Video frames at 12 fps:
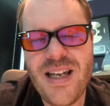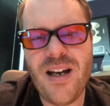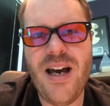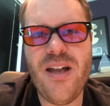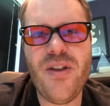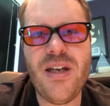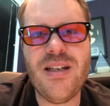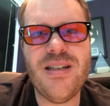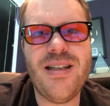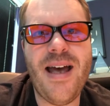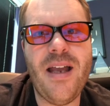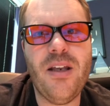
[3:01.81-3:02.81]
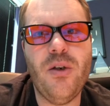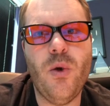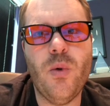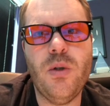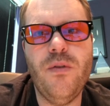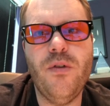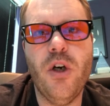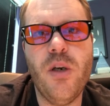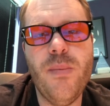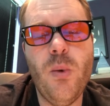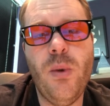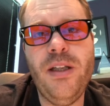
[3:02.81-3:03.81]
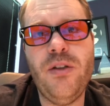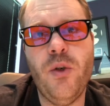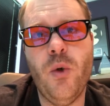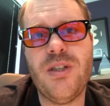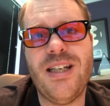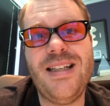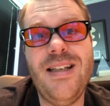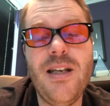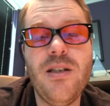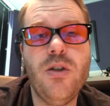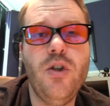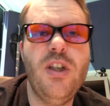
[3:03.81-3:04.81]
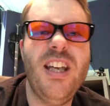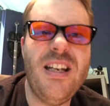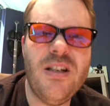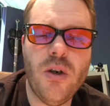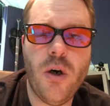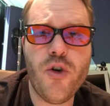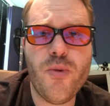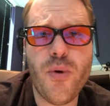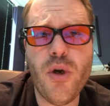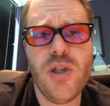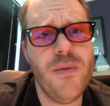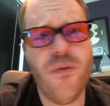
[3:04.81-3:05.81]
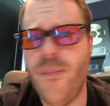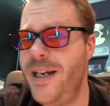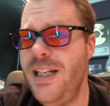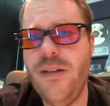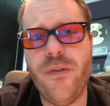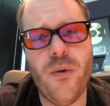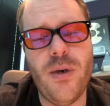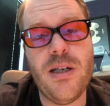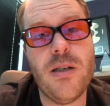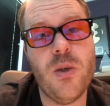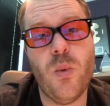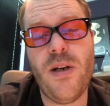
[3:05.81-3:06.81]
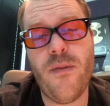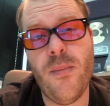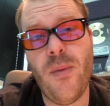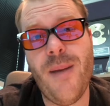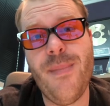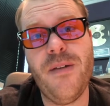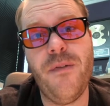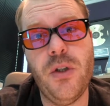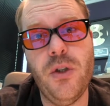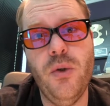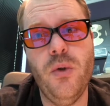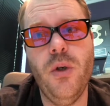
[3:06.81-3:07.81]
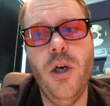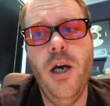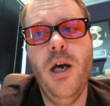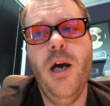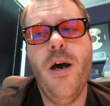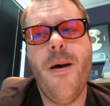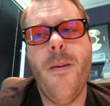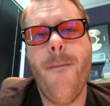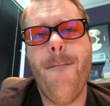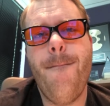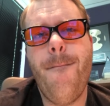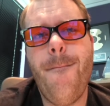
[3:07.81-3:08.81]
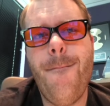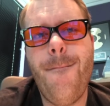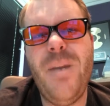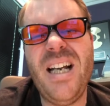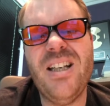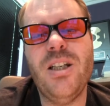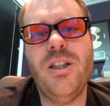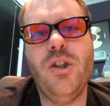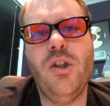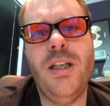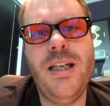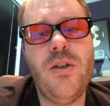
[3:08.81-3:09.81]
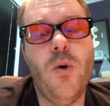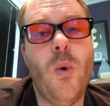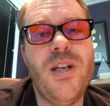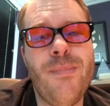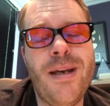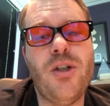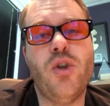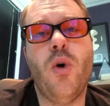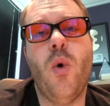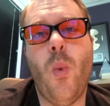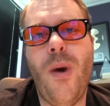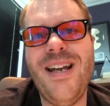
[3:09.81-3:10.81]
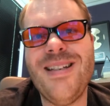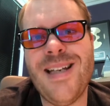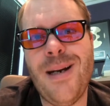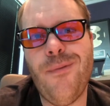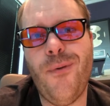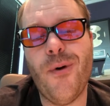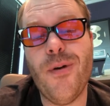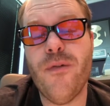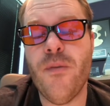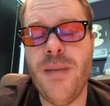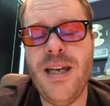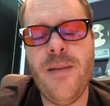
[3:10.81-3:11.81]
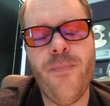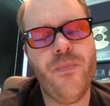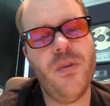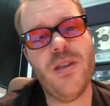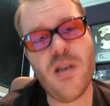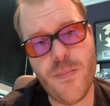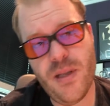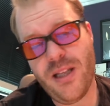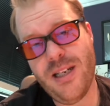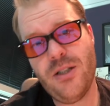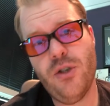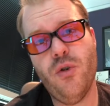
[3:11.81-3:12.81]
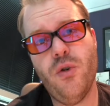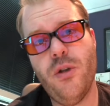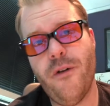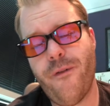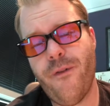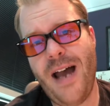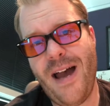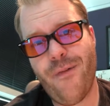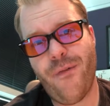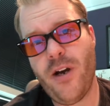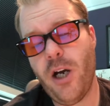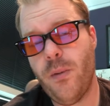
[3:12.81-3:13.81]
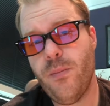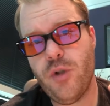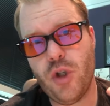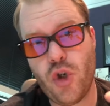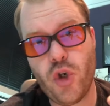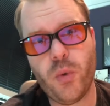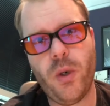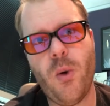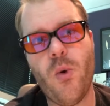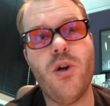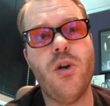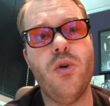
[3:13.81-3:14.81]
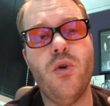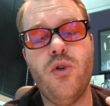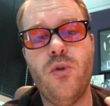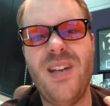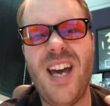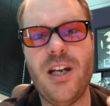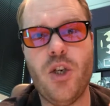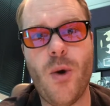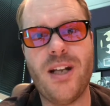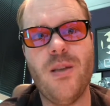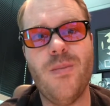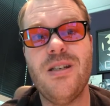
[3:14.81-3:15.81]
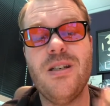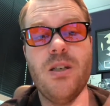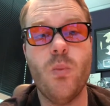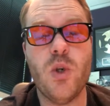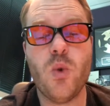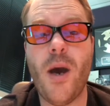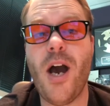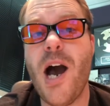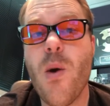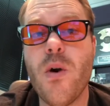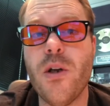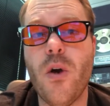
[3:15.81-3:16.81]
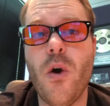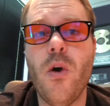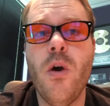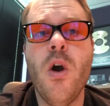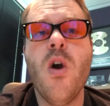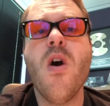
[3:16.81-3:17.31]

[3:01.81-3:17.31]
thing I think is that you know you've got to be willing to do it. It's like yes, you get into entrepreneurship for many different reasons, whatever it might be for you, but you need to always make sure it weighs up for you. For me, the ability to do the have freedom to choose what I want to do, to be able to direct the business in which way I want to go,